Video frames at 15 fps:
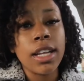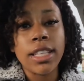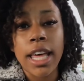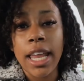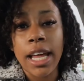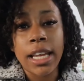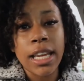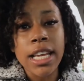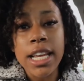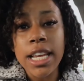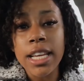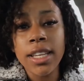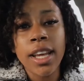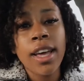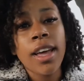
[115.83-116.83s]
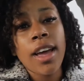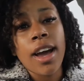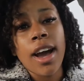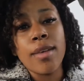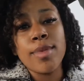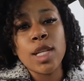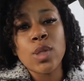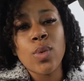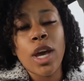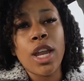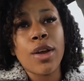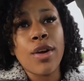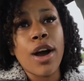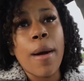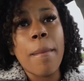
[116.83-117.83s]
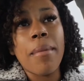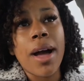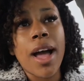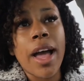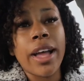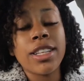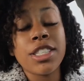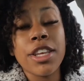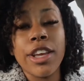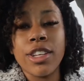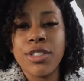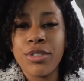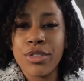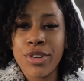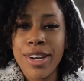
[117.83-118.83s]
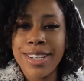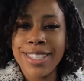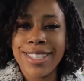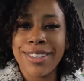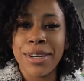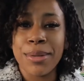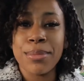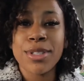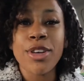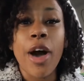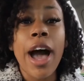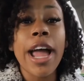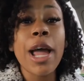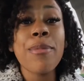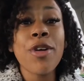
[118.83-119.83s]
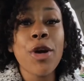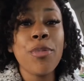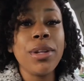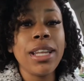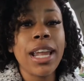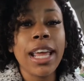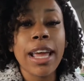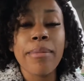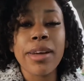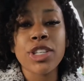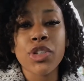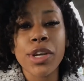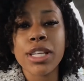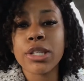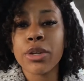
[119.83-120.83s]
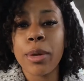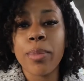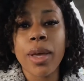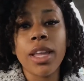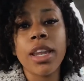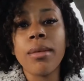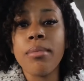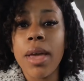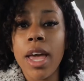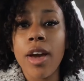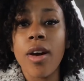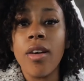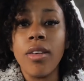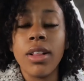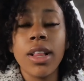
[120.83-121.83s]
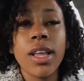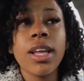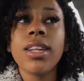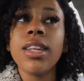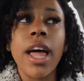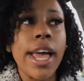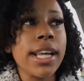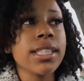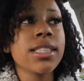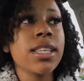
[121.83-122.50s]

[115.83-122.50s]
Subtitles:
that I need. I'm just waiting on my TSU transcript. So I am hoping that I get my transcript in the mail, like